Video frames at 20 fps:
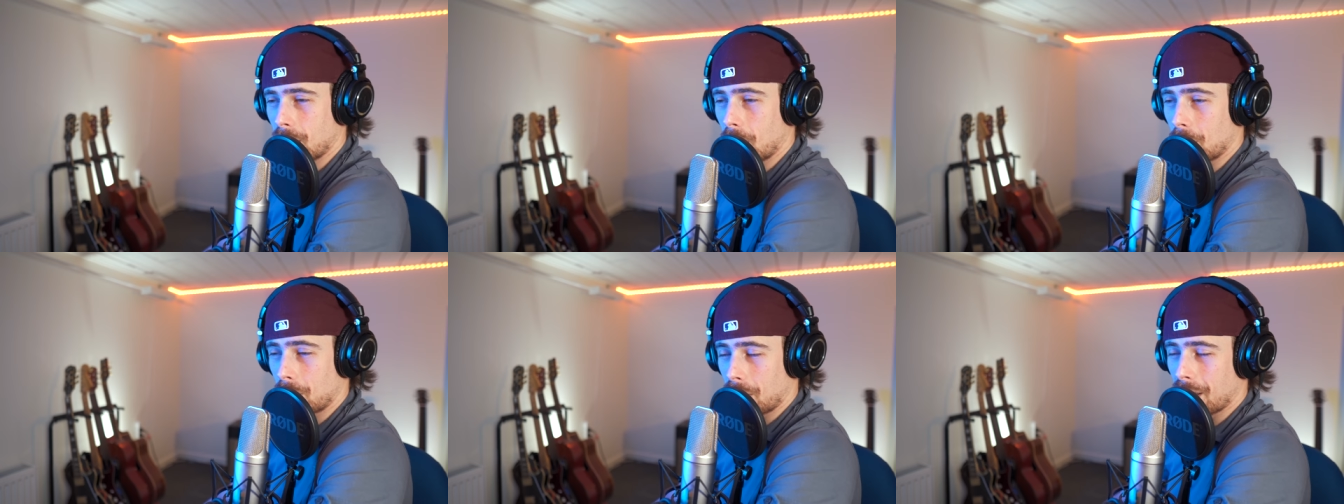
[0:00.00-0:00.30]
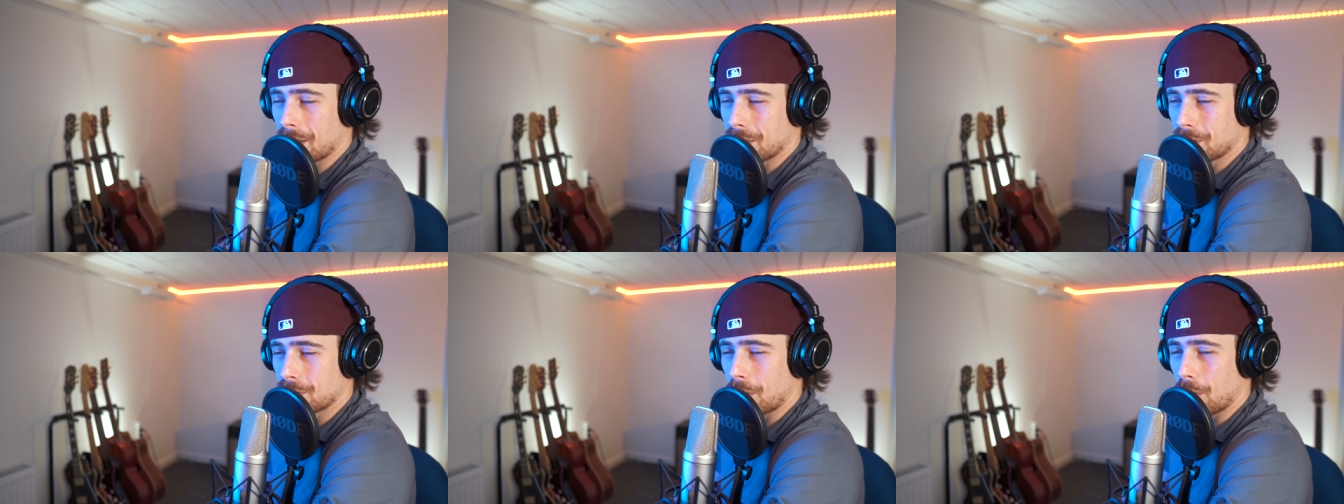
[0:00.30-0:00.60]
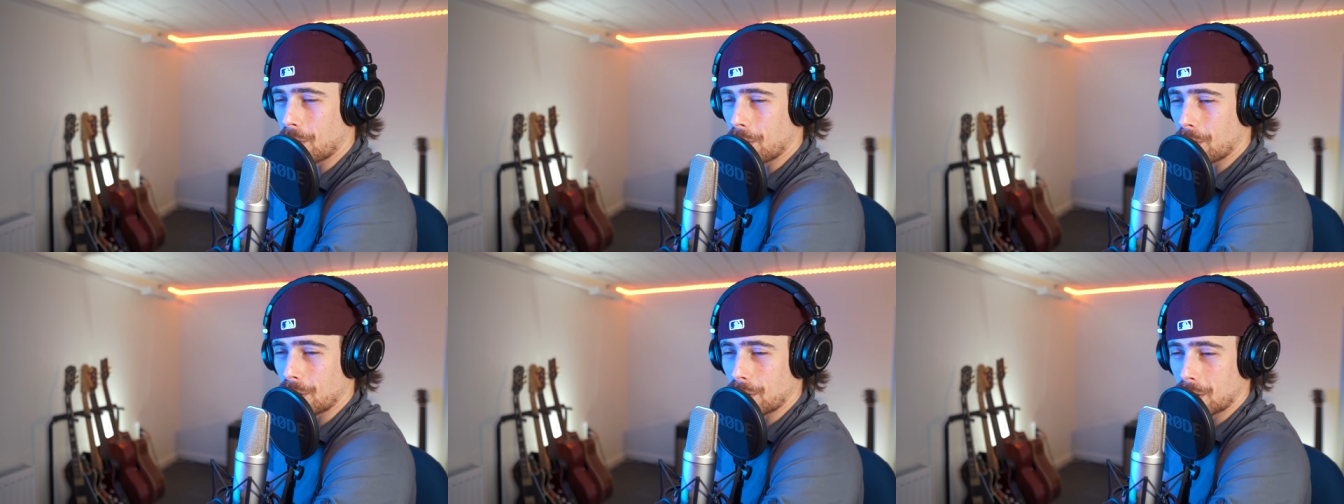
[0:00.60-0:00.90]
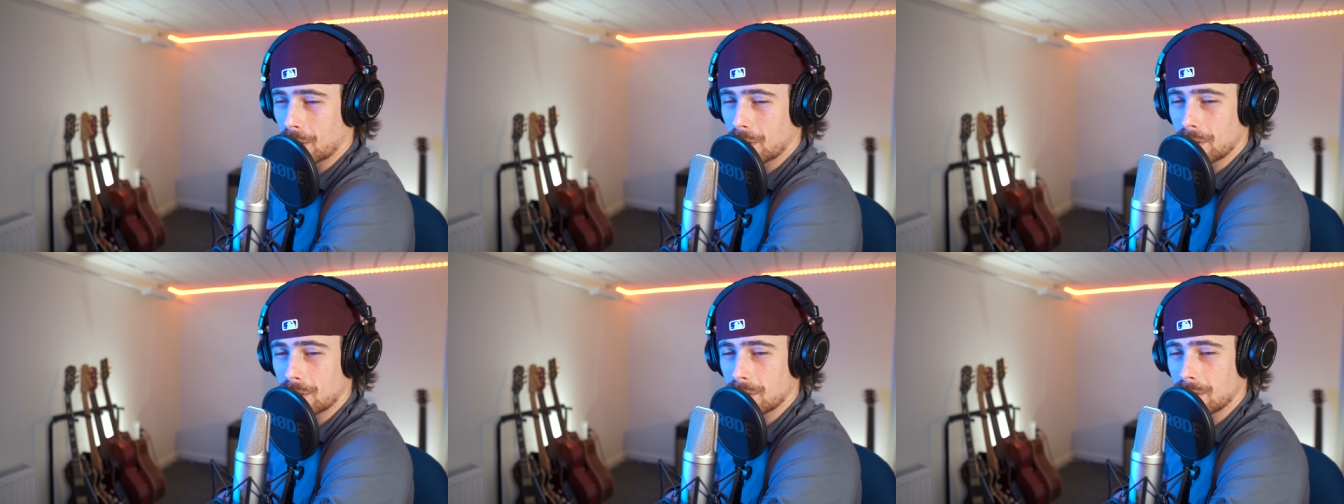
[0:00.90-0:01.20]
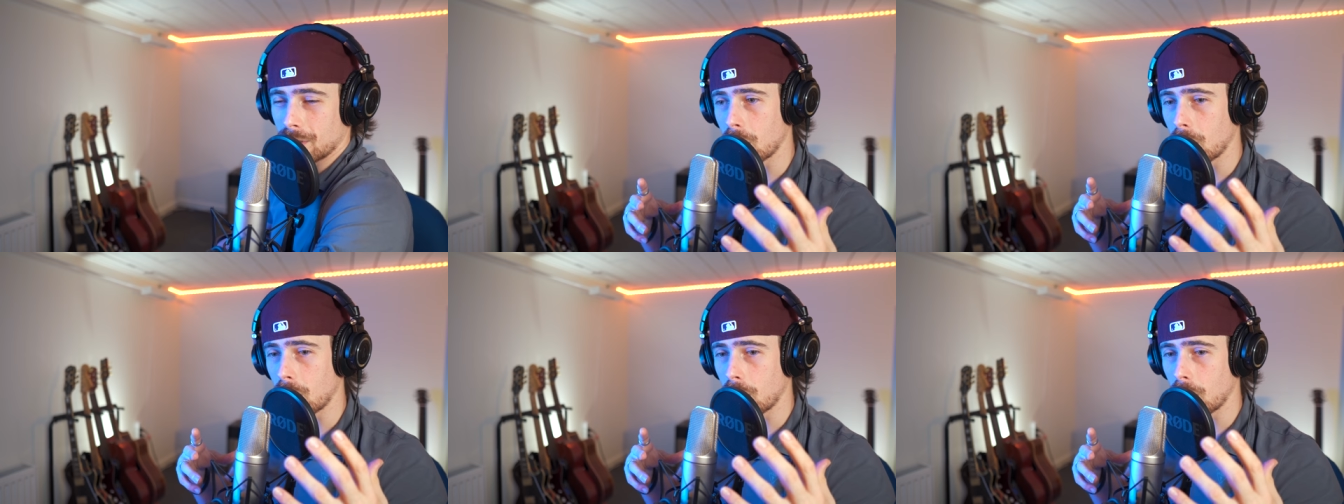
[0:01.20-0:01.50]
okay so
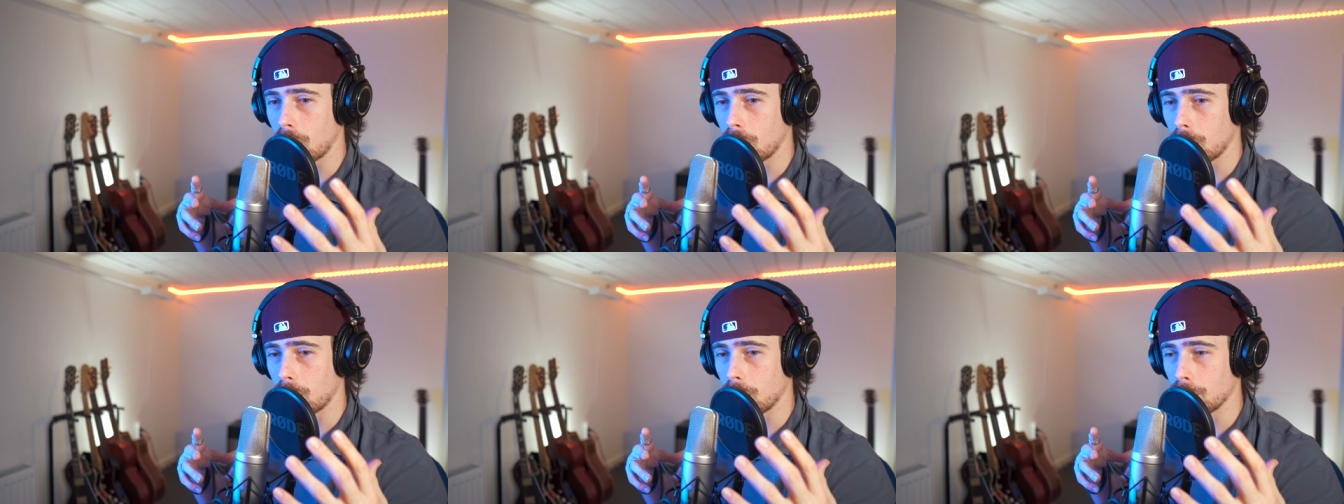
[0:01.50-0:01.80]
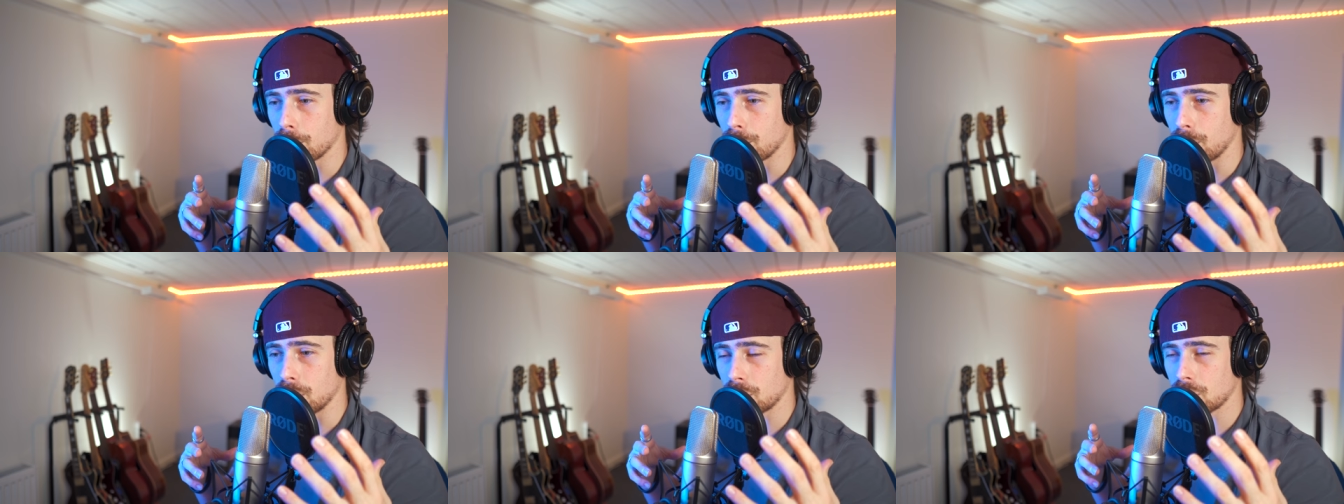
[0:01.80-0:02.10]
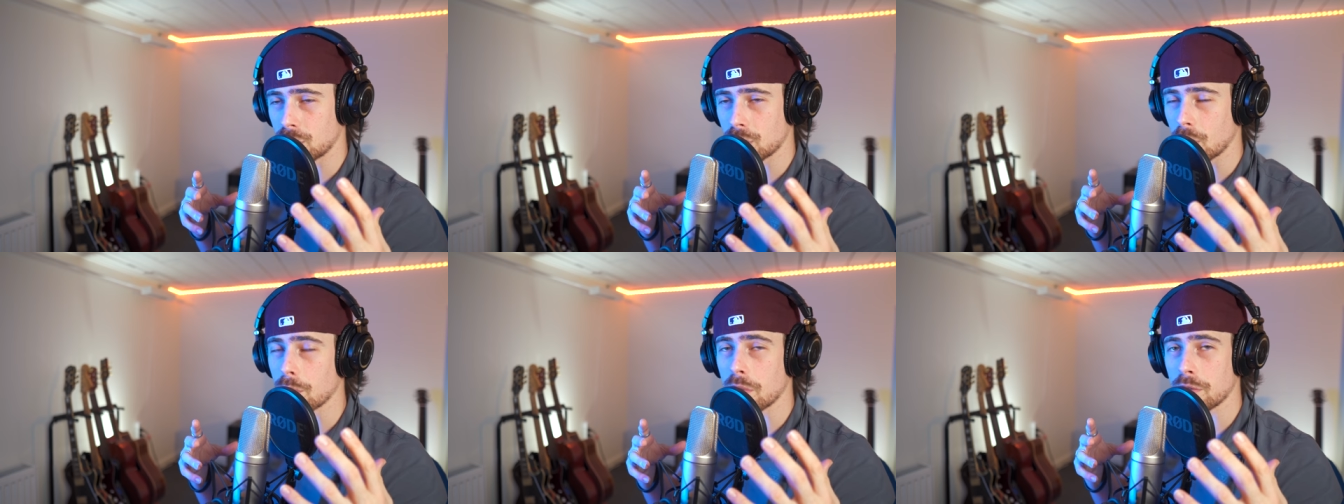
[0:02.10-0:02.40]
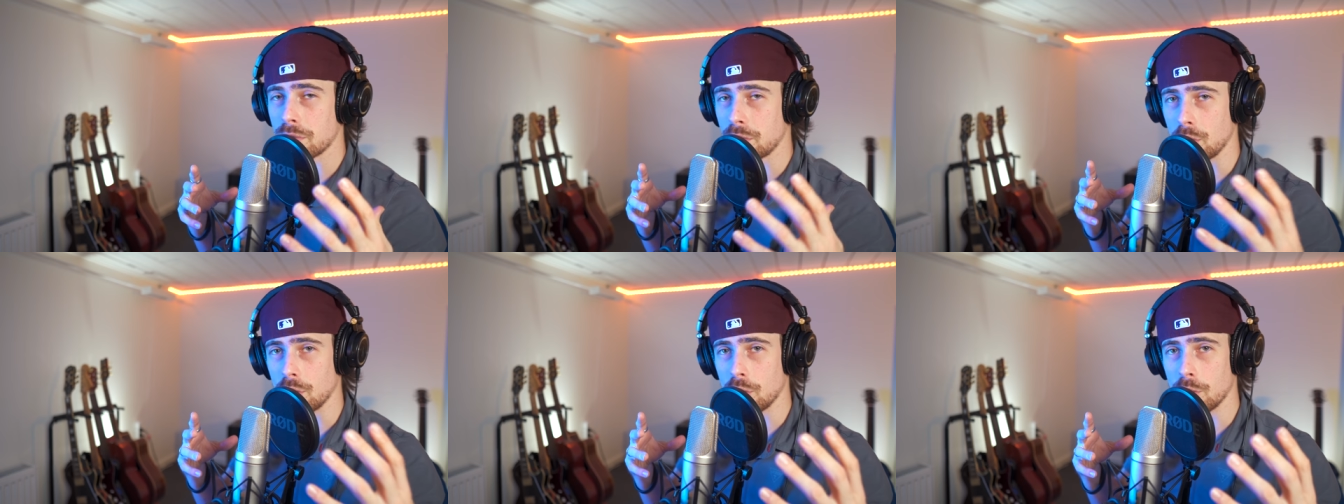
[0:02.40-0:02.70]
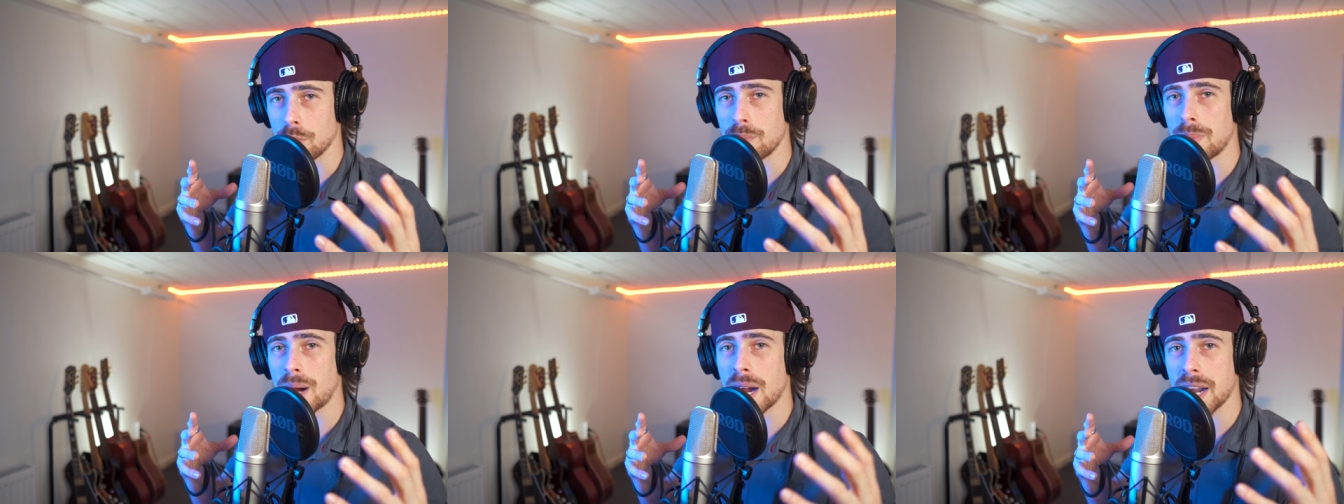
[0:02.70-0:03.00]
uh but some of
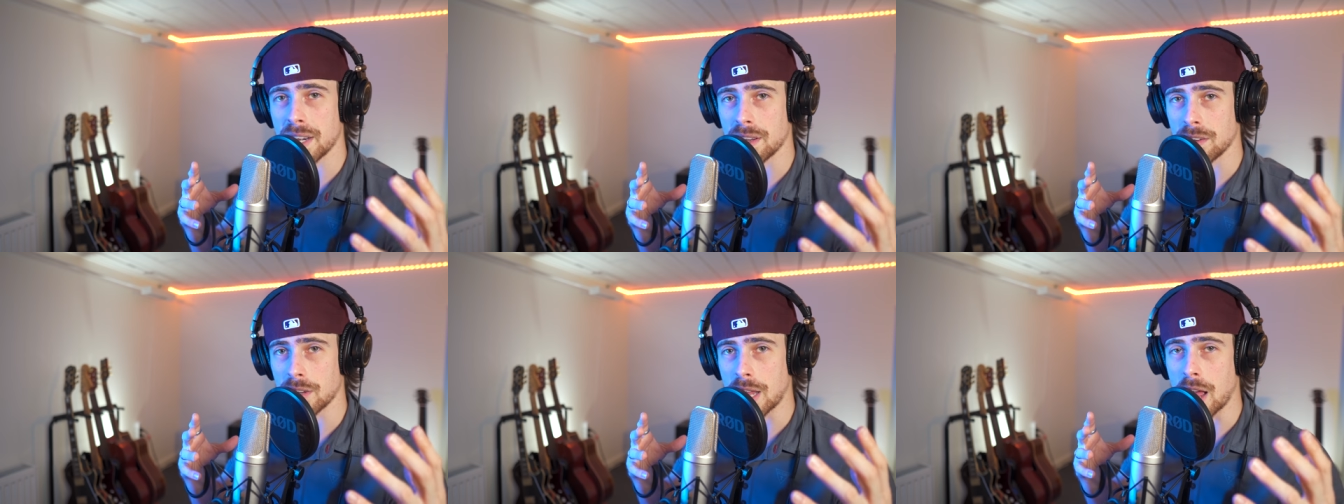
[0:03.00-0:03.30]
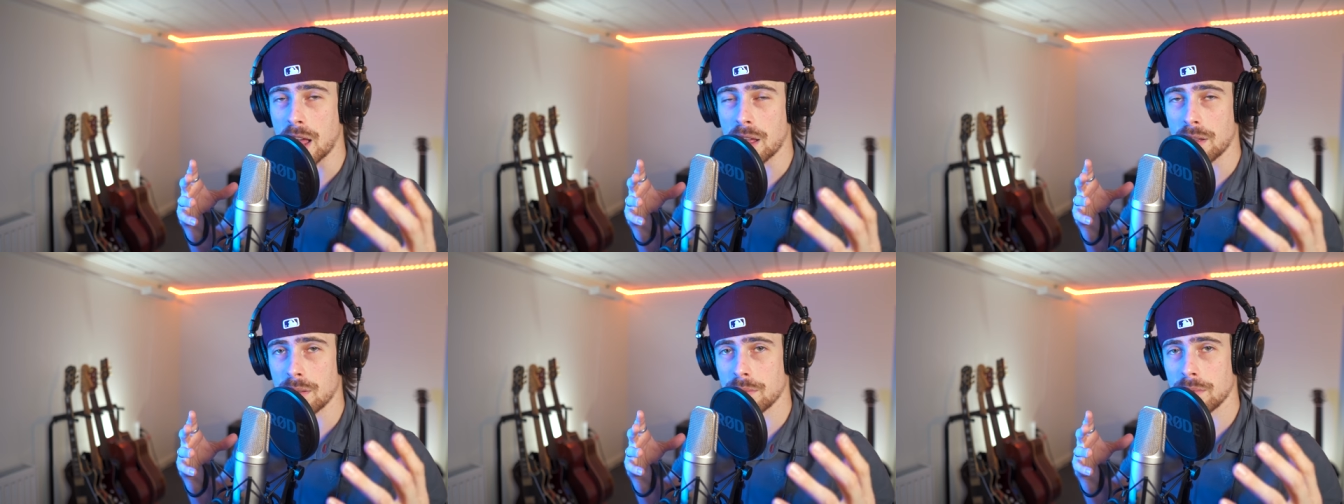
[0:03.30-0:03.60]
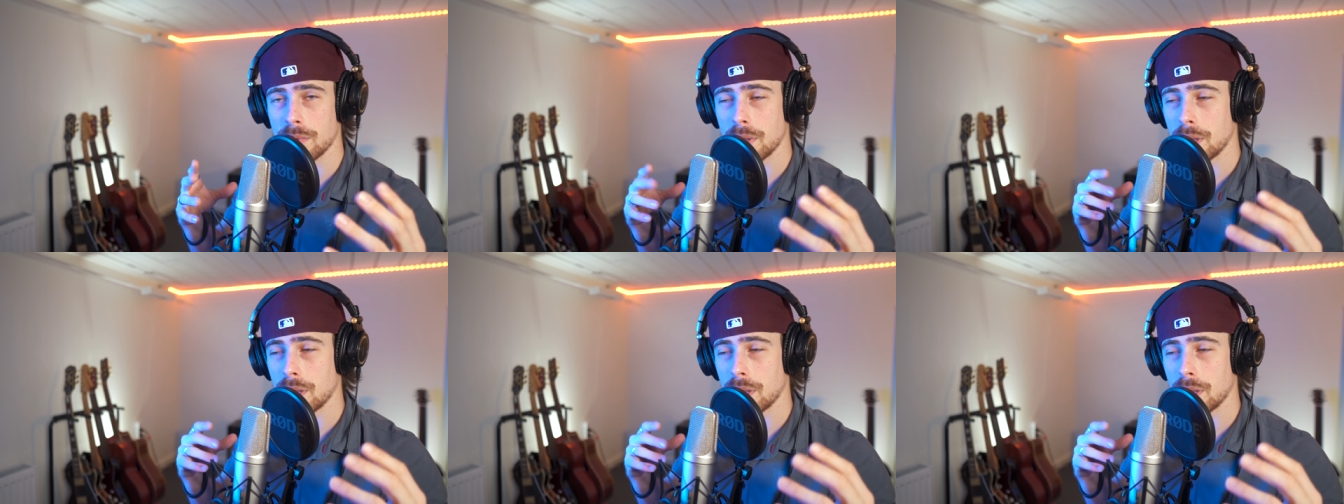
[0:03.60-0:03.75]
you might have